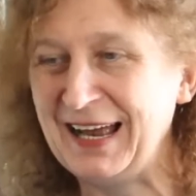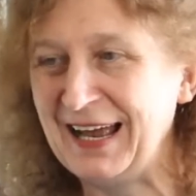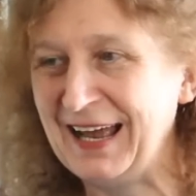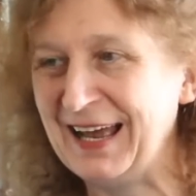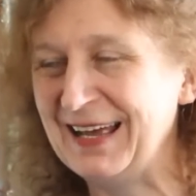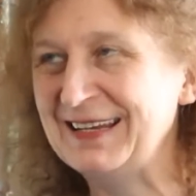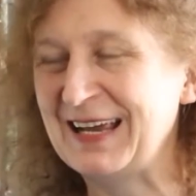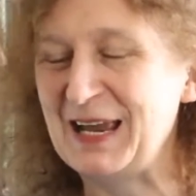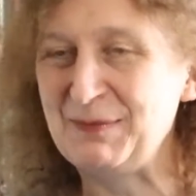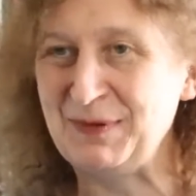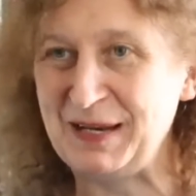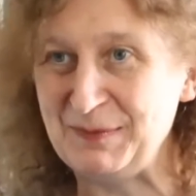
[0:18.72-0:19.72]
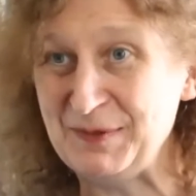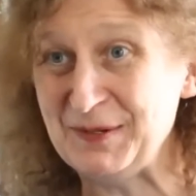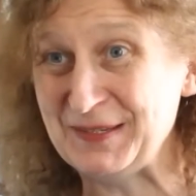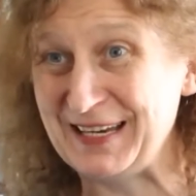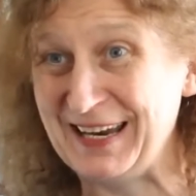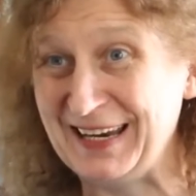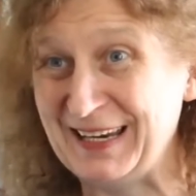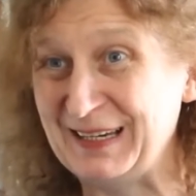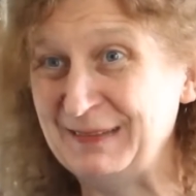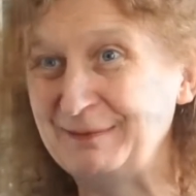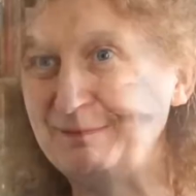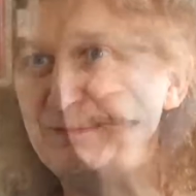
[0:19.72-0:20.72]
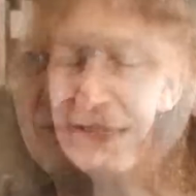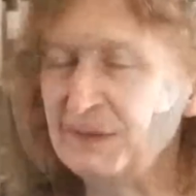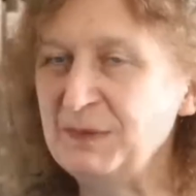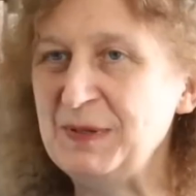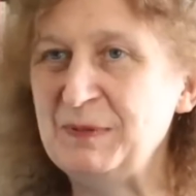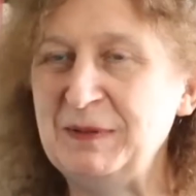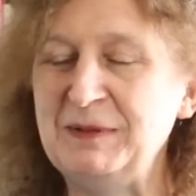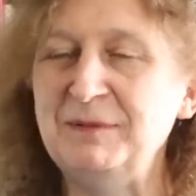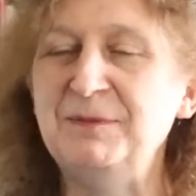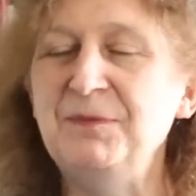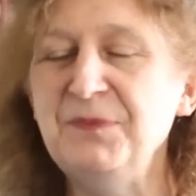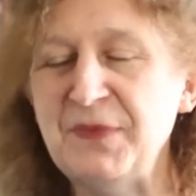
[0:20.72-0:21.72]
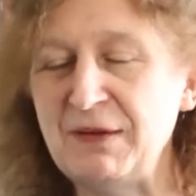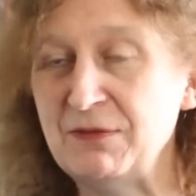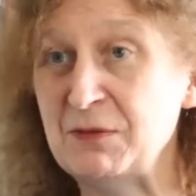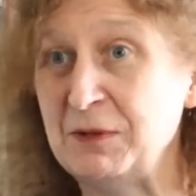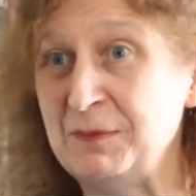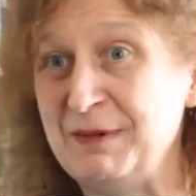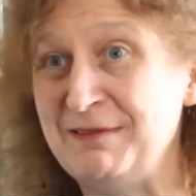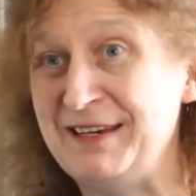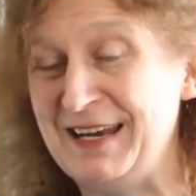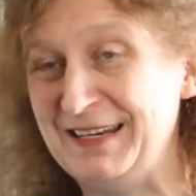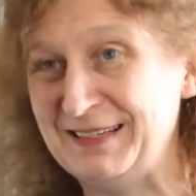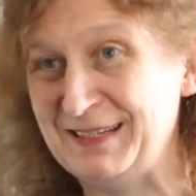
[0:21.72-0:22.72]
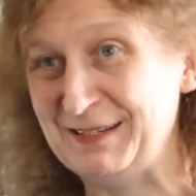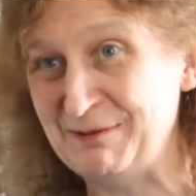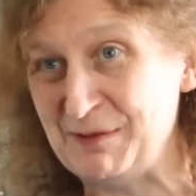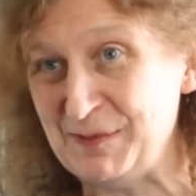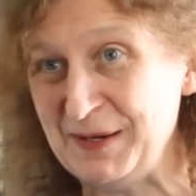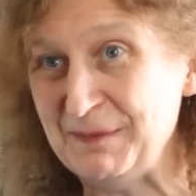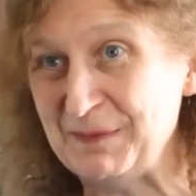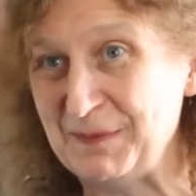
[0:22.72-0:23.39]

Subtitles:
and I play music. Some people have called me Renaissance woman.